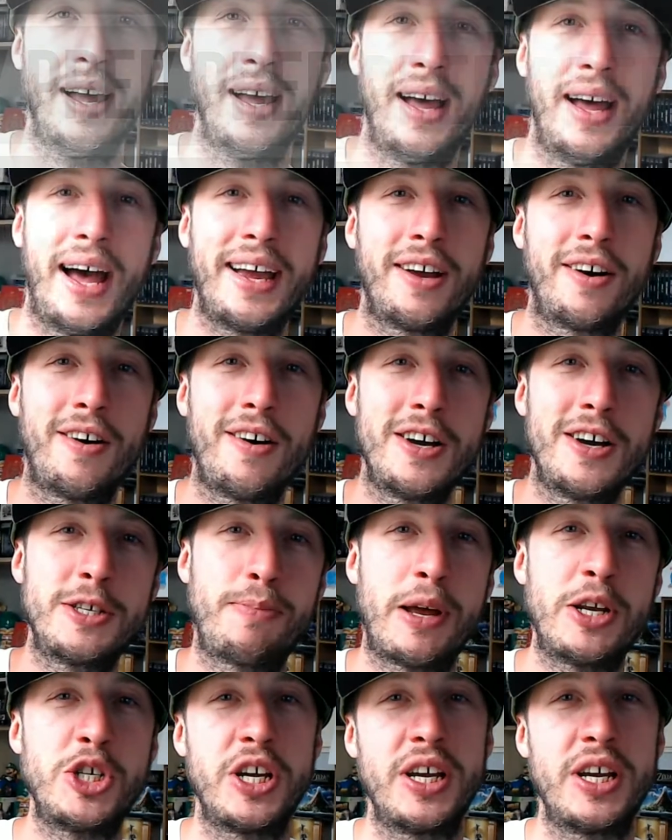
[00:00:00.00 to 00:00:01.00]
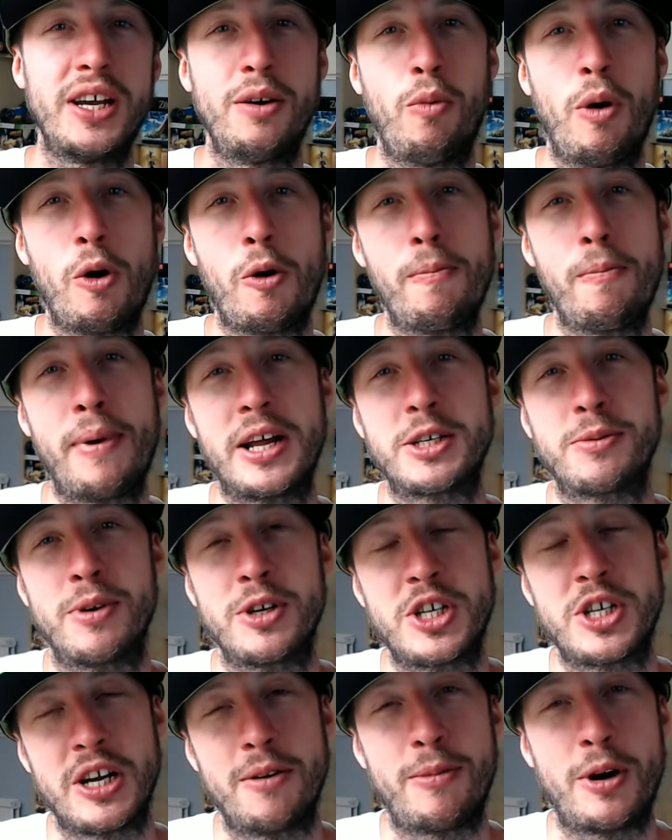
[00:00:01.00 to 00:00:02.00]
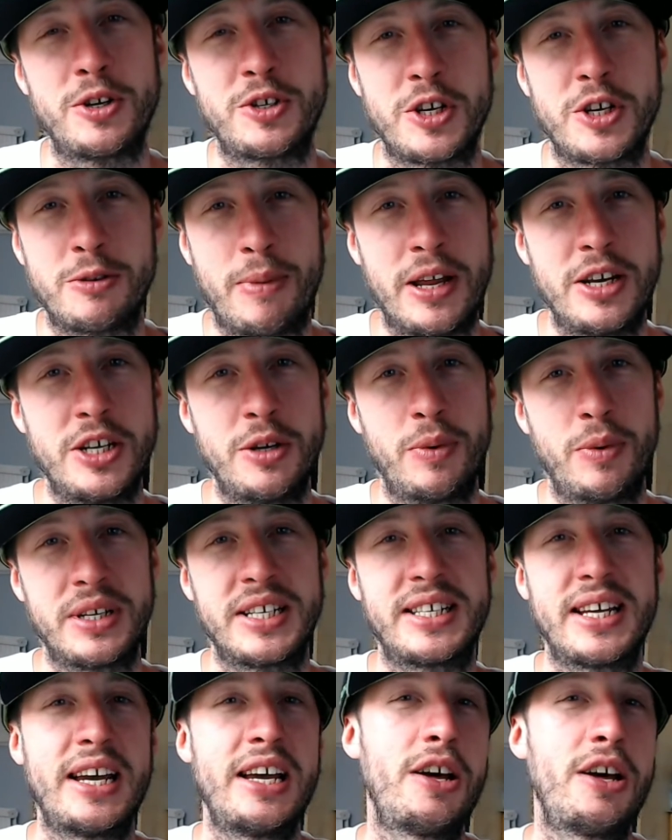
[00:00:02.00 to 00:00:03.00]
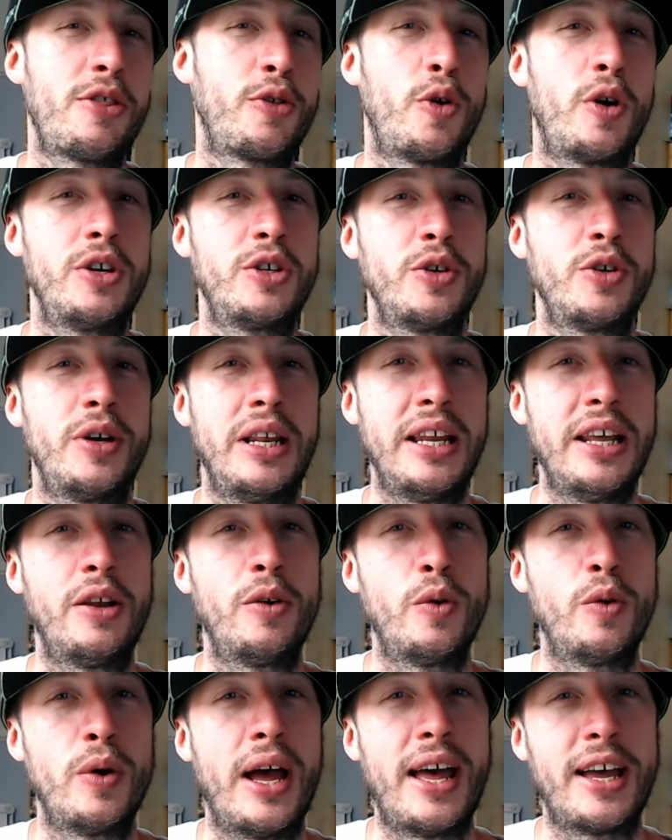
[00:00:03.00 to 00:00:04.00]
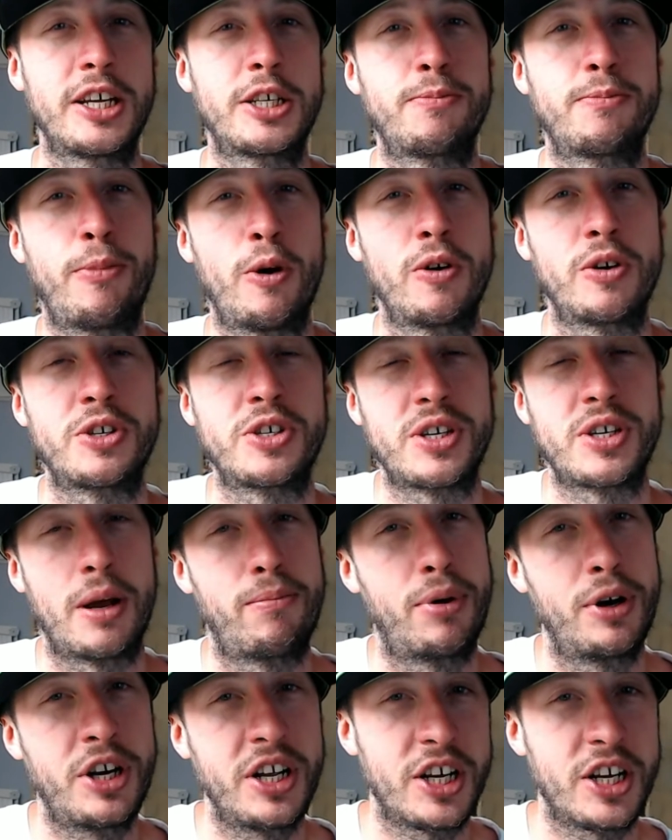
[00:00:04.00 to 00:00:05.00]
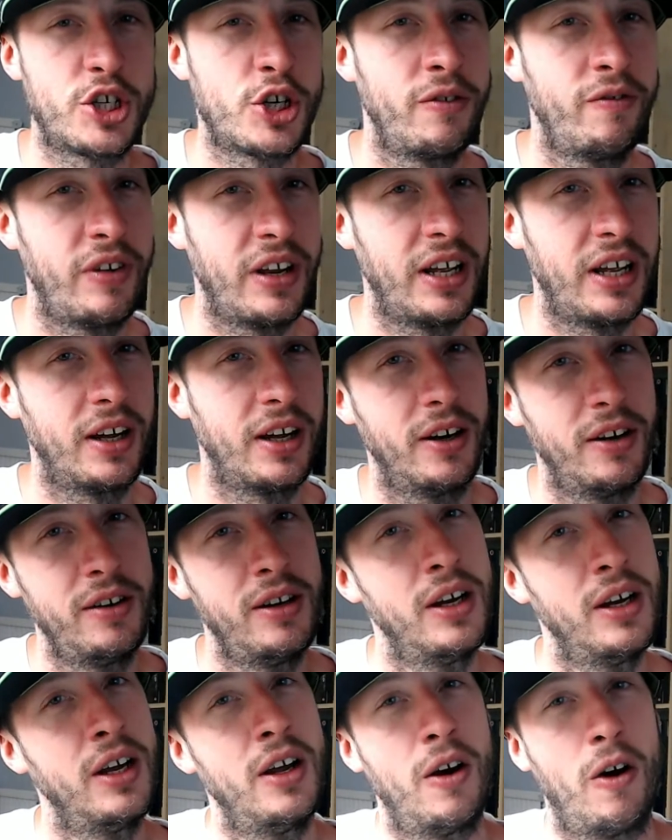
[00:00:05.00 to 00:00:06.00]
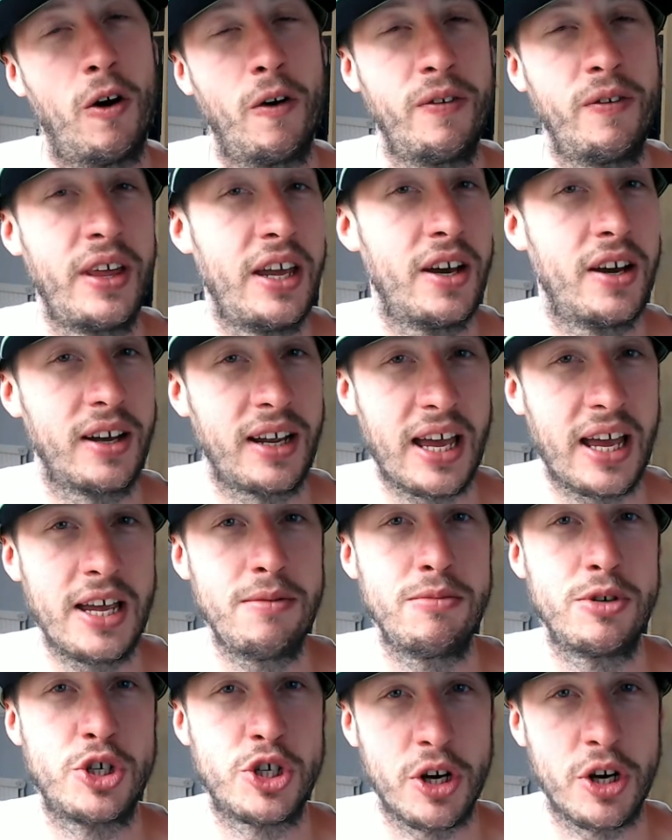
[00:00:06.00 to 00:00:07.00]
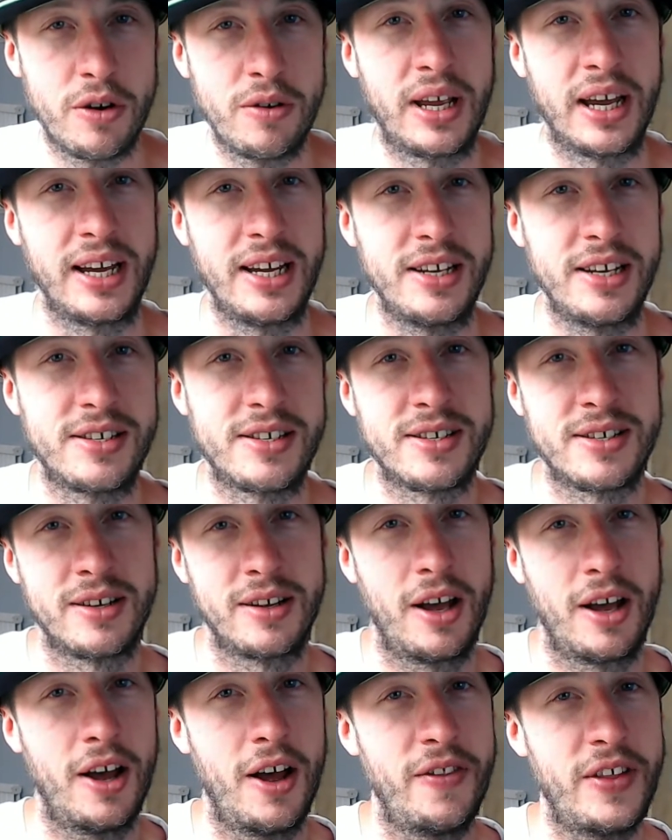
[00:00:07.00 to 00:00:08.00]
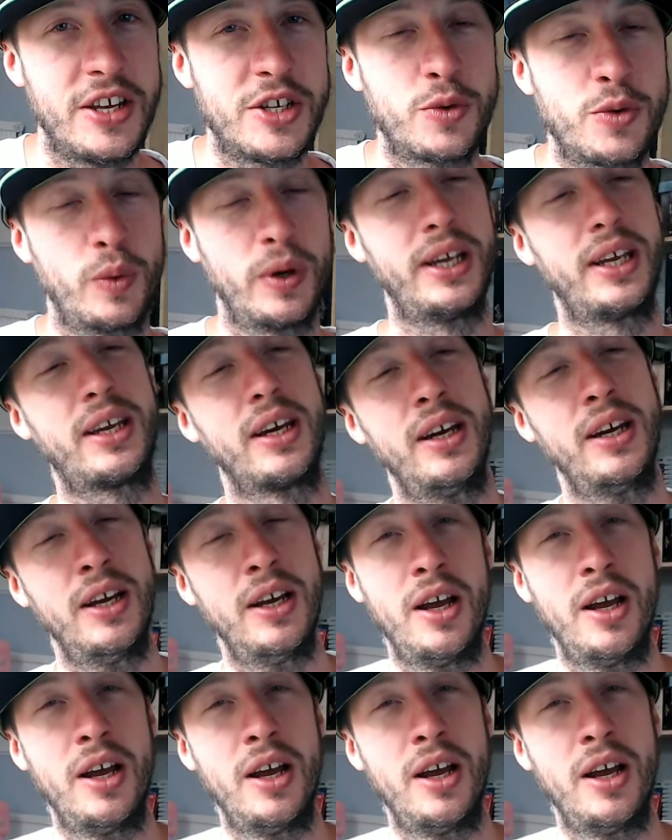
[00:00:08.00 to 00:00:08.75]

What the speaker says: Hey guys, Benjy here. Welcome back to my channel, Bite Size Benjy, where today I thought I'd do a little Xbox prediction video on the Games Showcase this week.